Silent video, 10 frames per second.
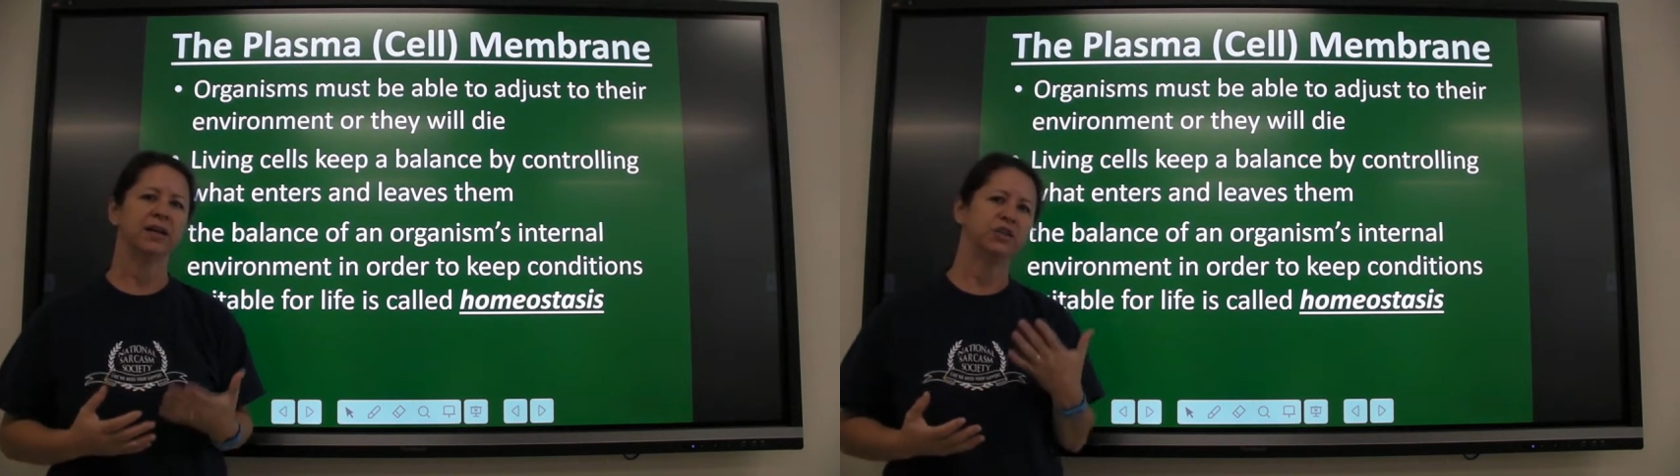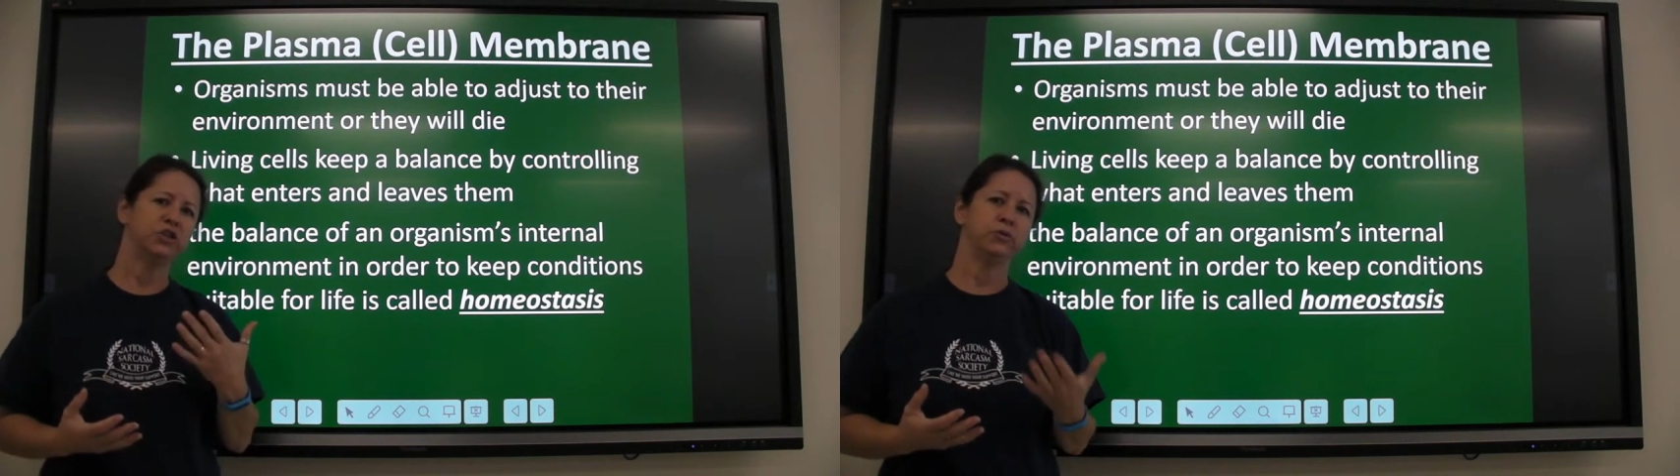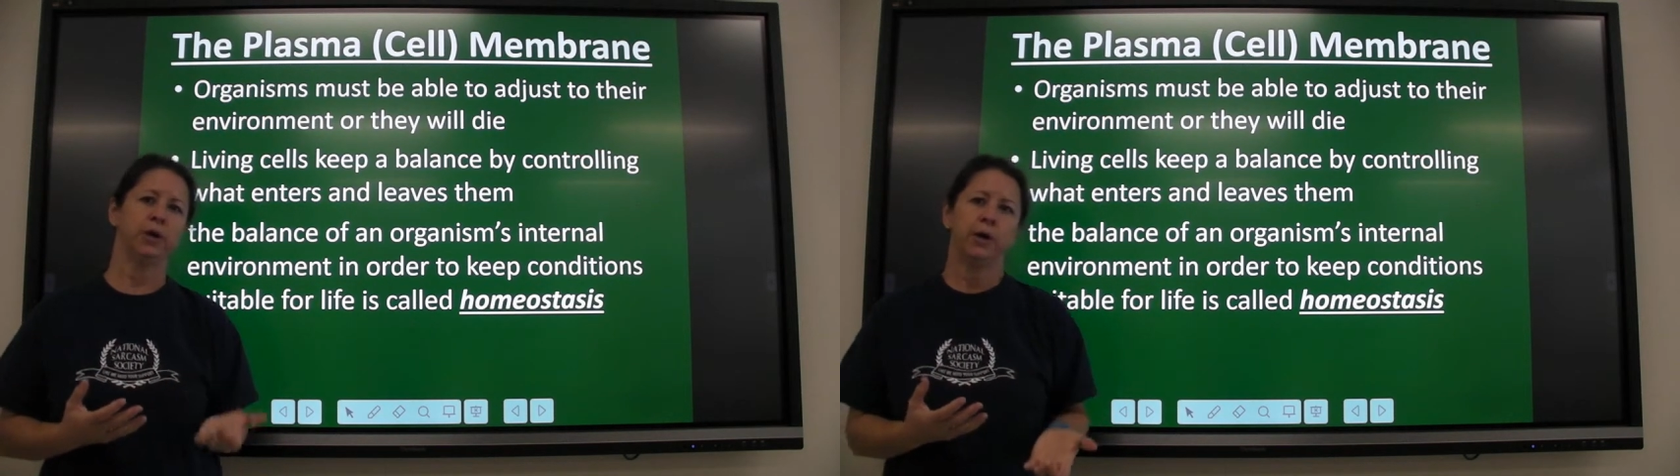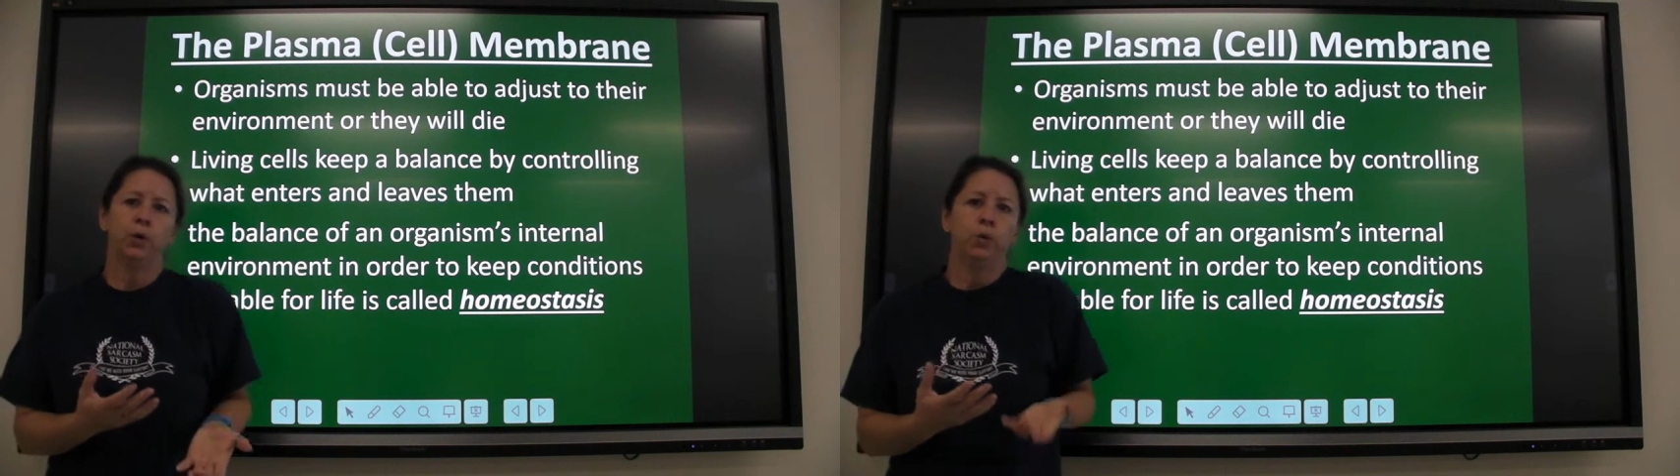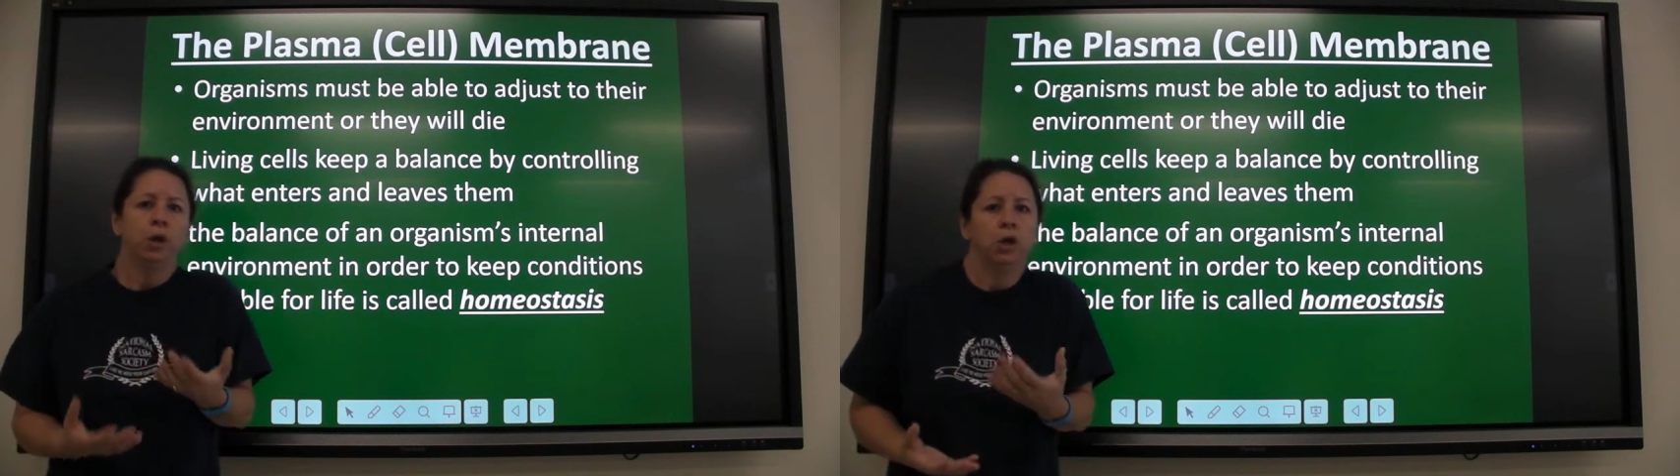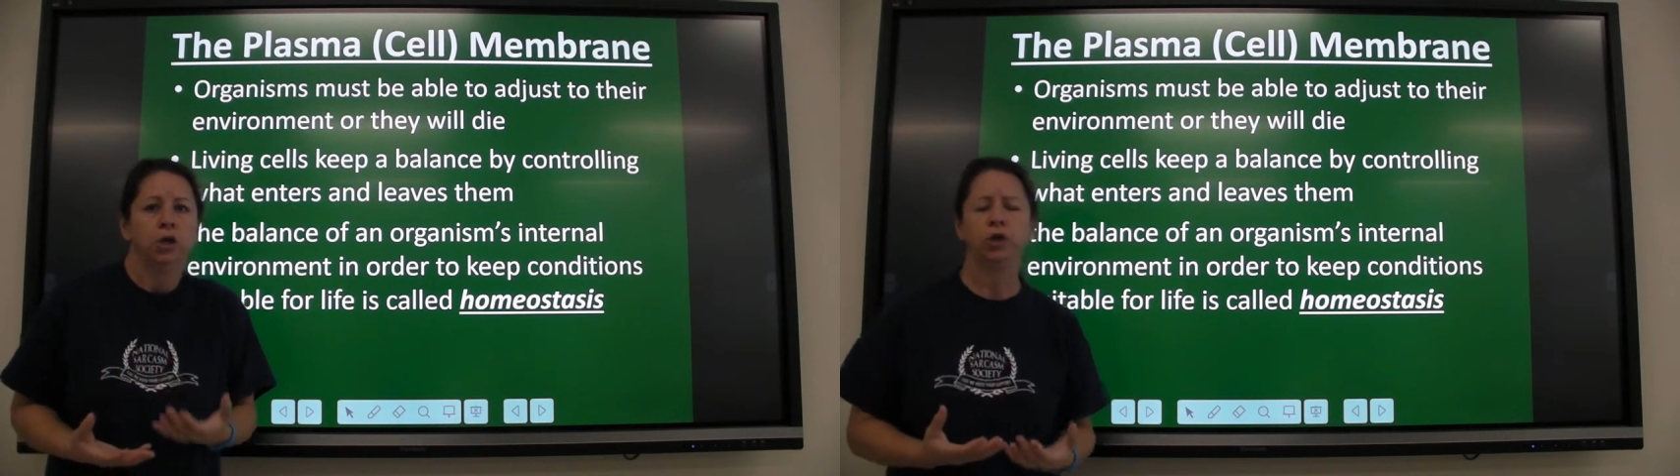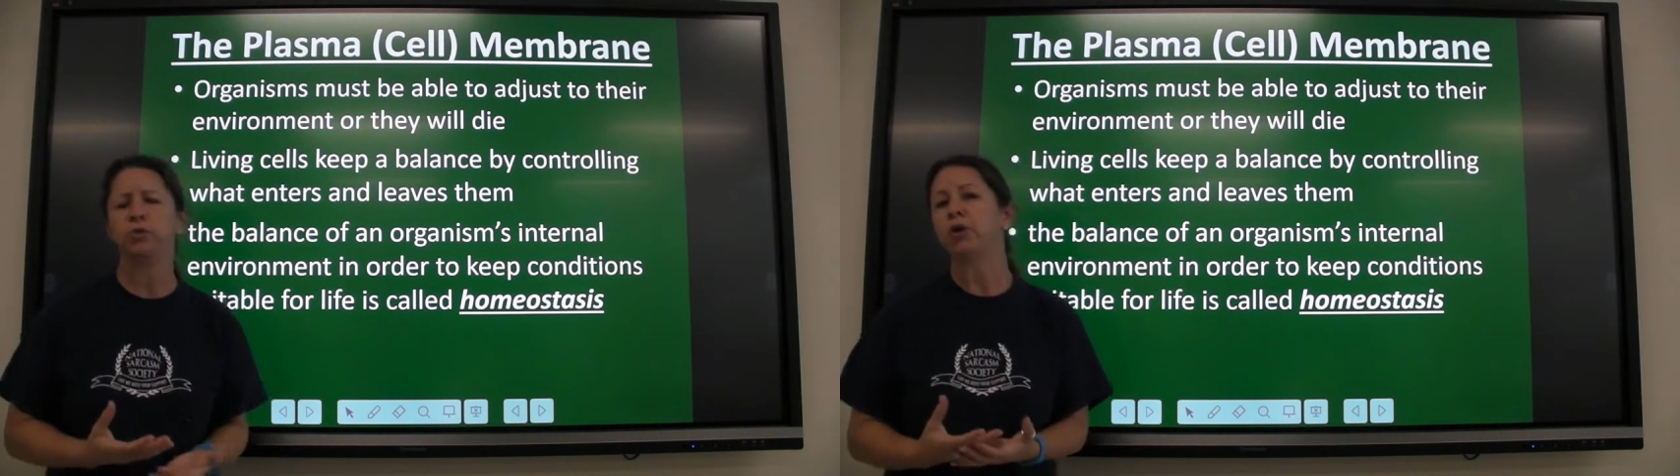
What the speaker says: And as you know, you